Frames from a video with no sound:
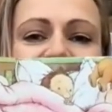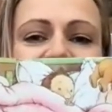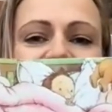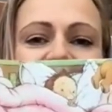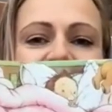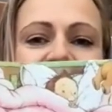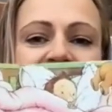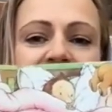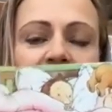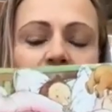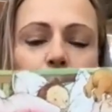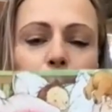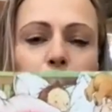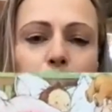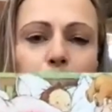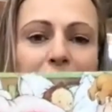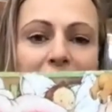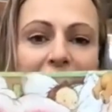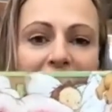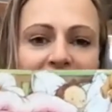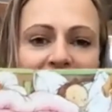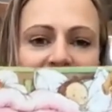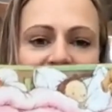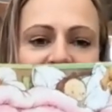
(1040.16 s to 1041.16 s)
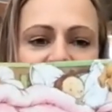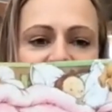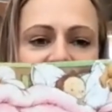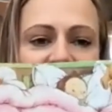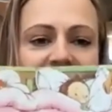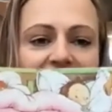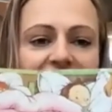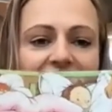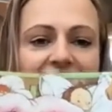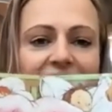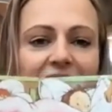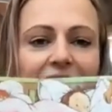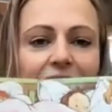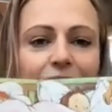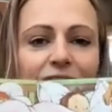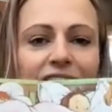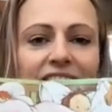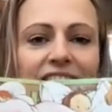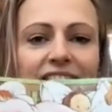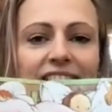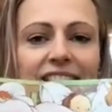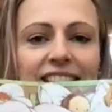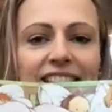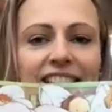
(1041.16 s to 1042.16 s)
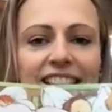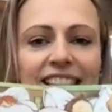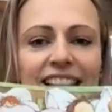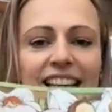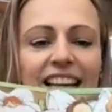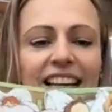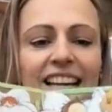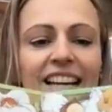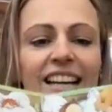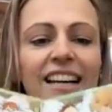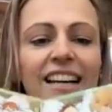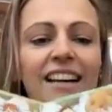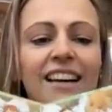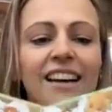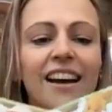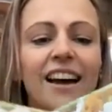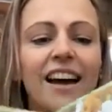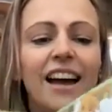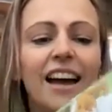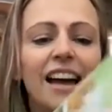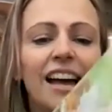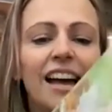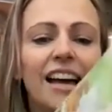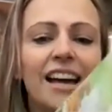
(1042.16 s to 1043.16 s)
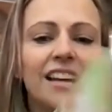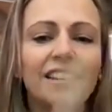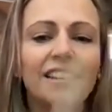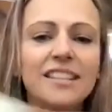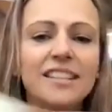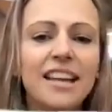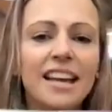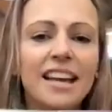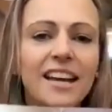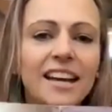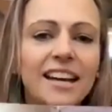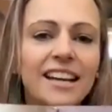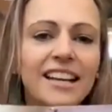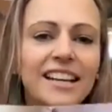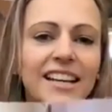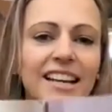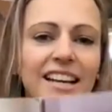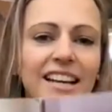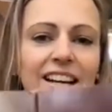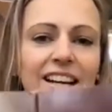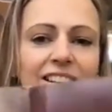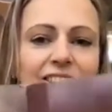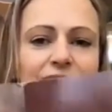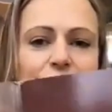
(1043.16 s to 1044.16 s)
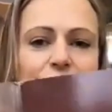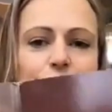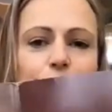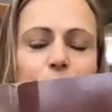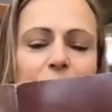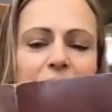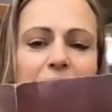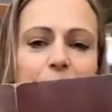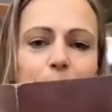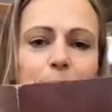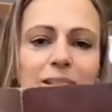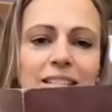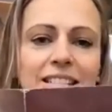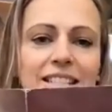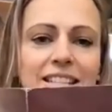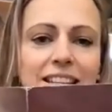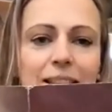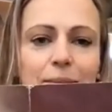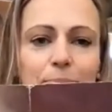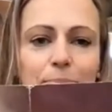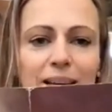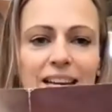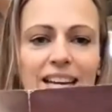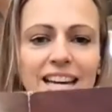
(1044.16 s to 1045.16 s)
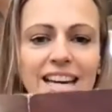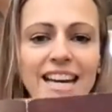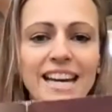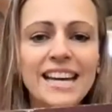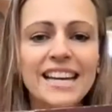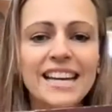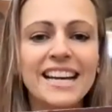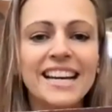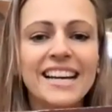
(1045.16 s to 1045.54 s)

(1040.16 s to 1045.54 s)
And they all hid under the covers. And do you know what happened to the bear?